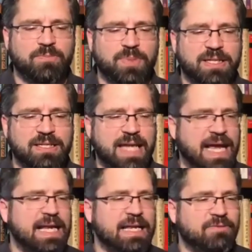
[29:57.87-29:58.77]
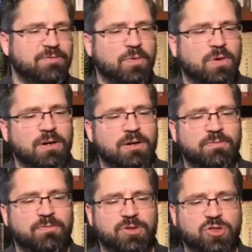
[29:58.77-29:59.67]
been dating for
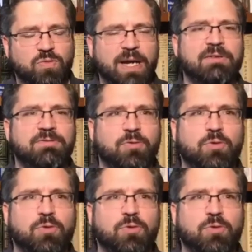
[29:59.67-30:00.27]
24